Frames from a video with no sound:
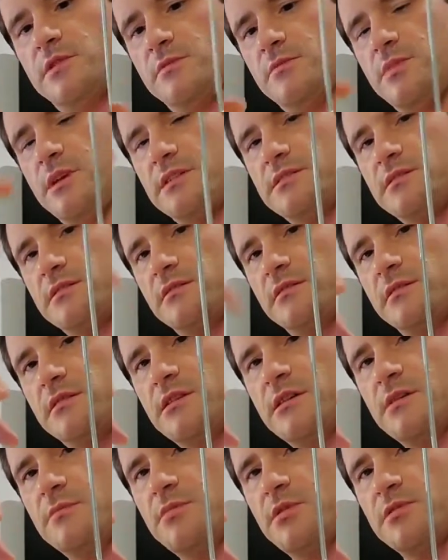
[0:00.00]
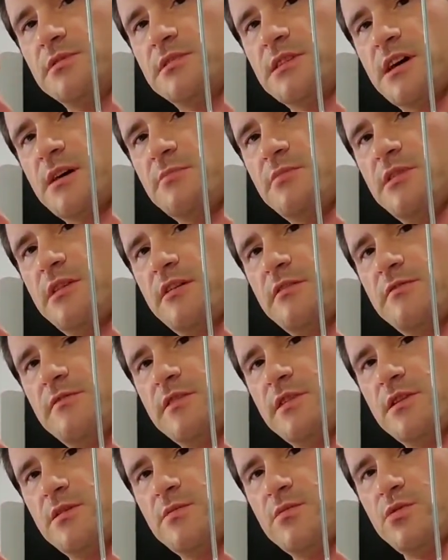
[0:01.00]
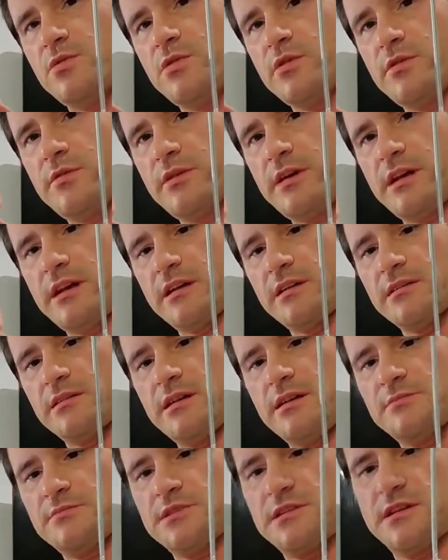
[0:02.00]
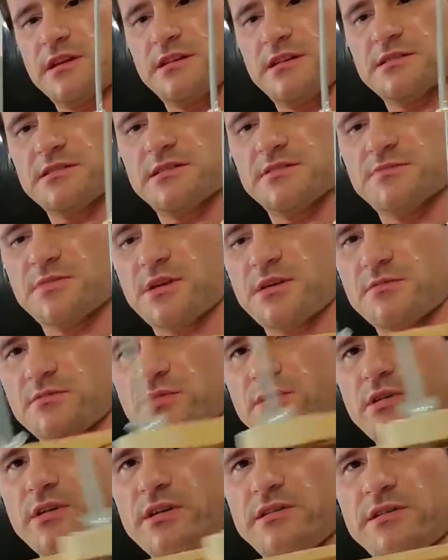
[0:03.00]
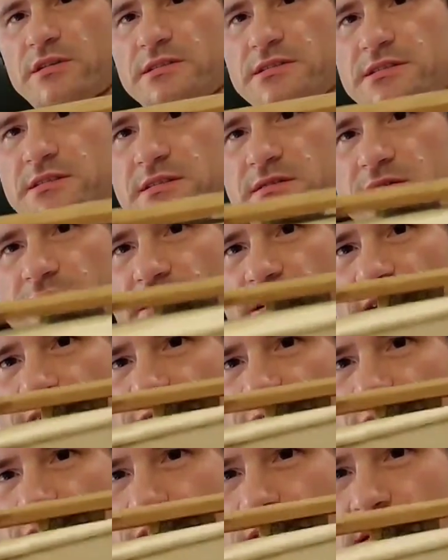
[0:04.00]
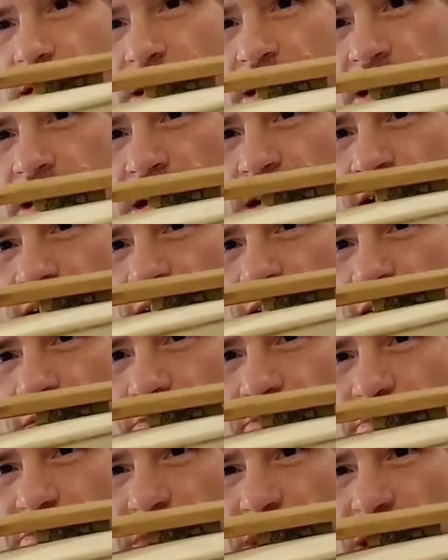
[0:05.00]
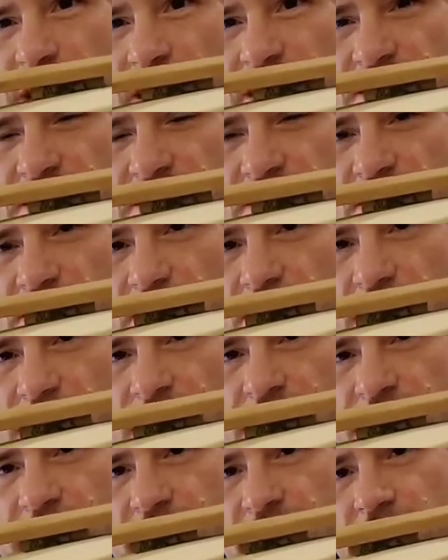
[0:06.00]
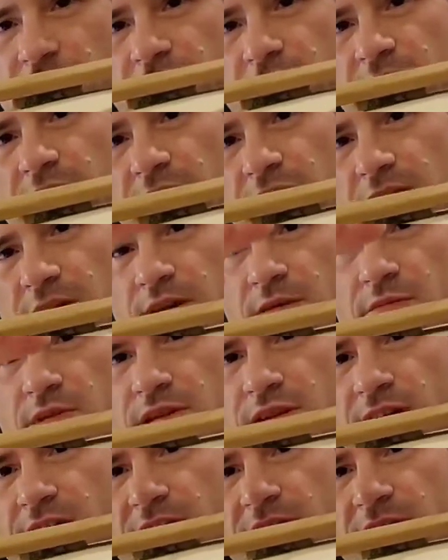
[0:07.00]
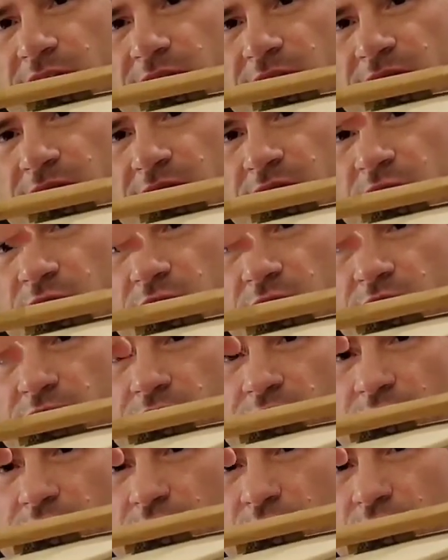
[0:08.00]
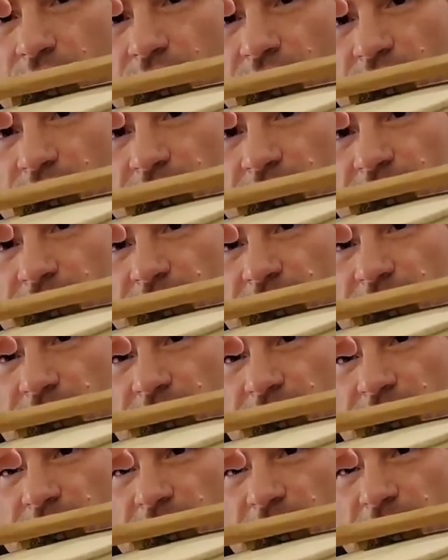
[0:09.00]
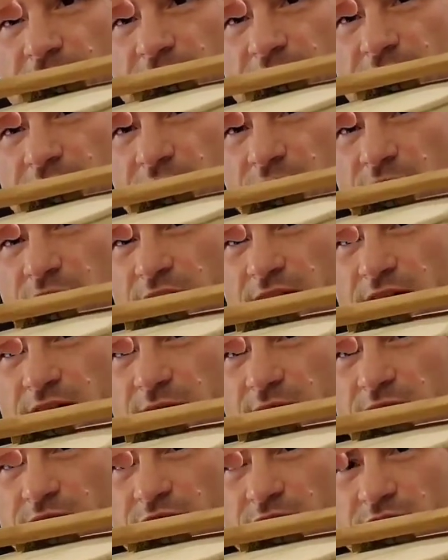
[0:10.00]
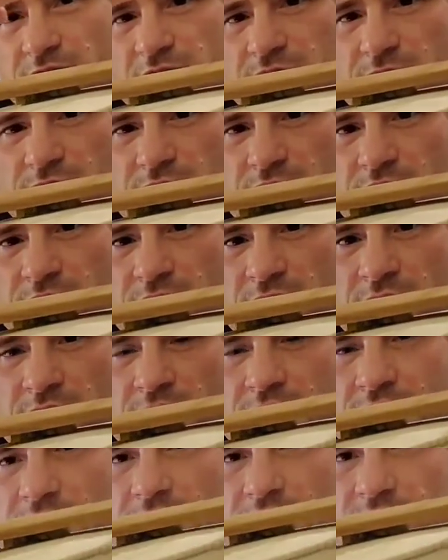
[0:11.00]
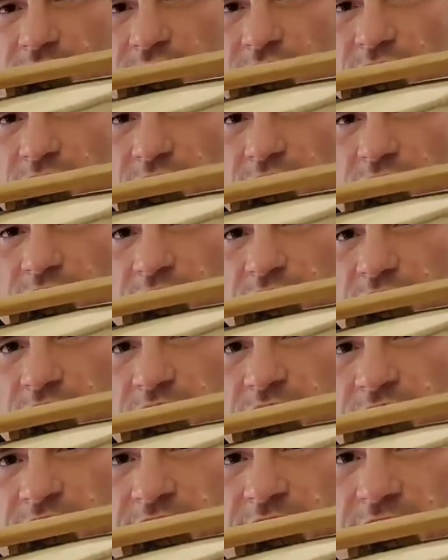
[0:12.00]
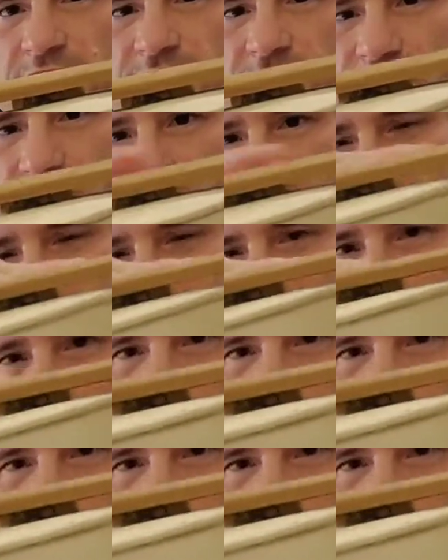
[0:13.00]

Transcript: know, basically cup on top of that fingerboard, and it clamps it against this bottom part, and you can see under here that I start basically, I clamp it down and see where the fingerboard is, and if I need it to raise up just a bit, I'll slowly move this, I uh, cut the